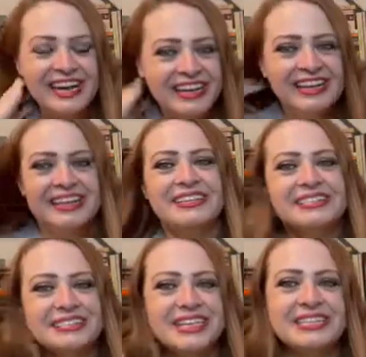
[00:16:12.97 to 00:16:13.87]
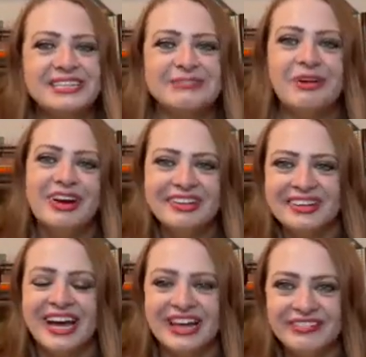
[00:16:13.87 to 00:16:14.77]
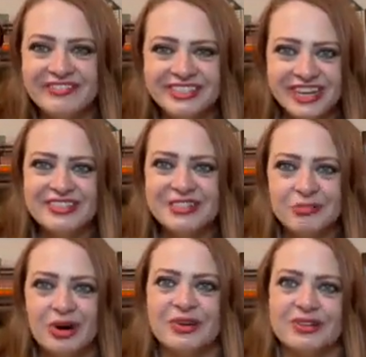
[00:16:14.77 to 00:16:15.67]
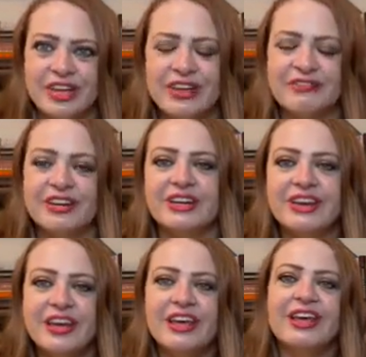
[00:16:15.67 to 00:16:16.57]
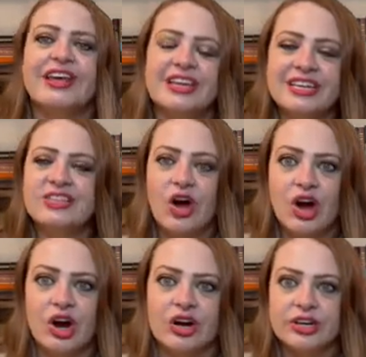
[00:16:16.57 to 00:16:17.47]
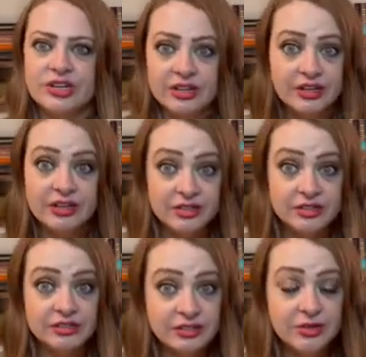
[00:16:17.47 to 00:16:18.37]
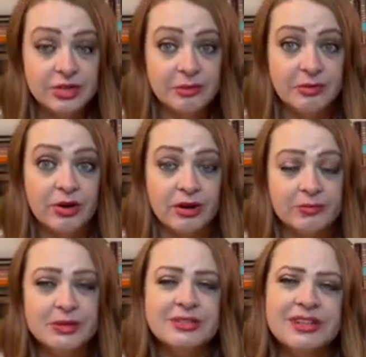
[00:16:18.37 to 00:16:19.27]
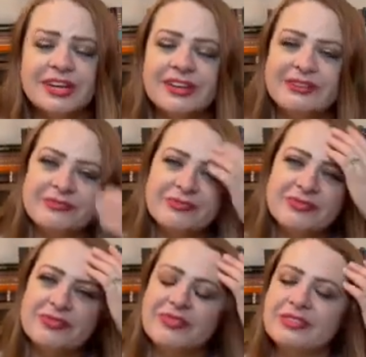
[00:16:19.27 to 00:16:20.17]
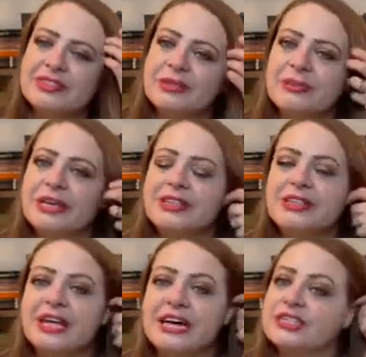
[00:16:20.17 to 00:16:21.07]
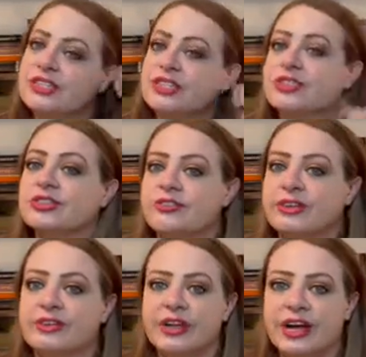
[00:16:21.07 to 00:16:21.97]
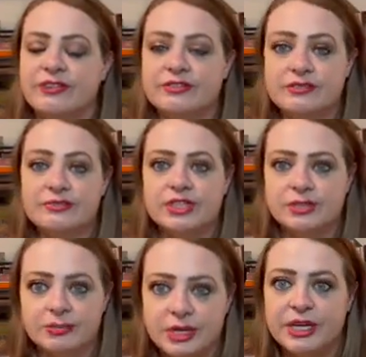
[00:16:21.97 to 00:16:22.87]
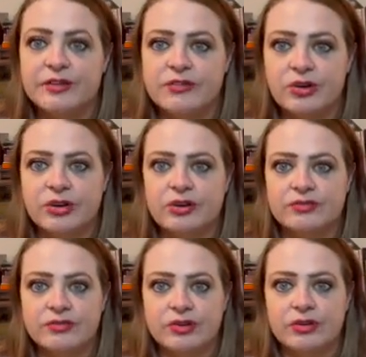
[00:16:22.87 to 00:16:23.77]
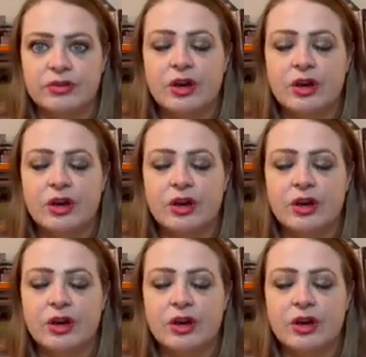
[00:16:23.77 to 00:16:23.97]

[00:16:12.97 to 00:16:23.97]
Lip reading: it's part of life. Death is part of life, and it's hard. Don't get me wrong, but like, to make the last years of their life just meaningful for,